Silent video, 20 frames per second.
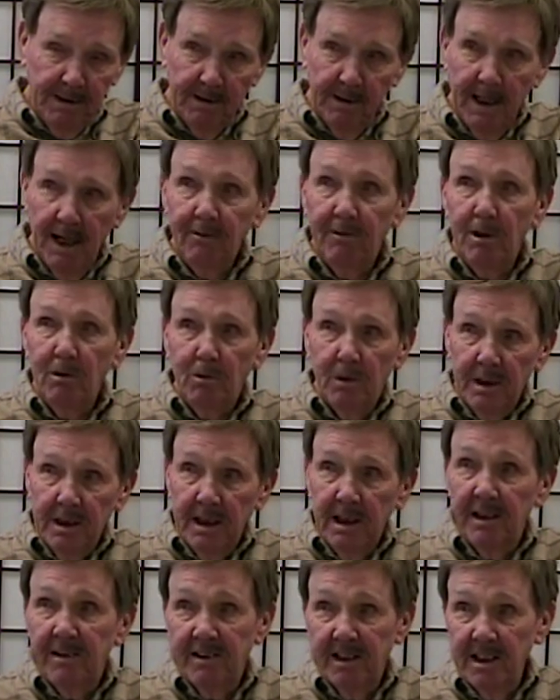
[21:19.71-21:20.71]
everyone
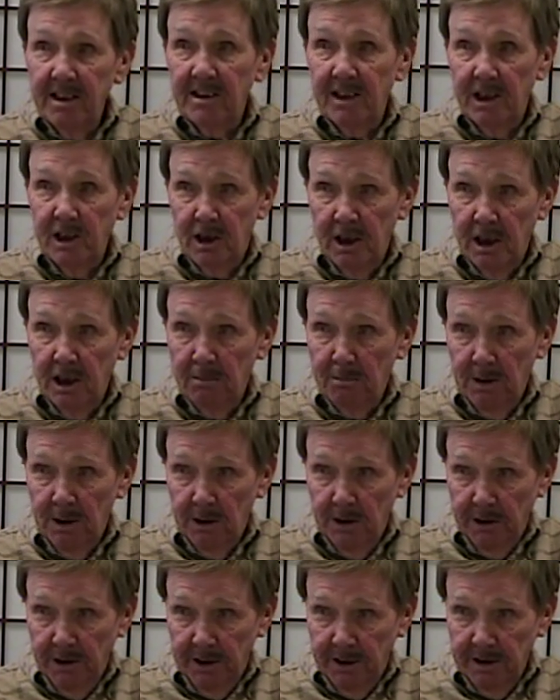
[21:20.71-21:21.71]
did things they shouldn't be
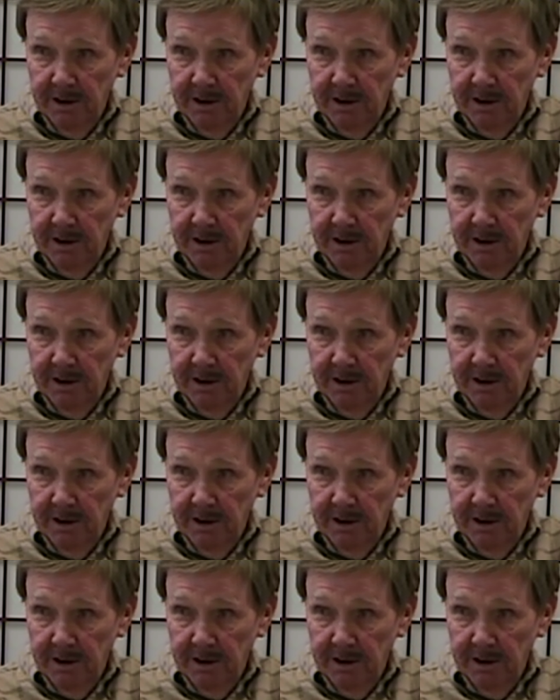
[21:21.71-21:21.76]
doing.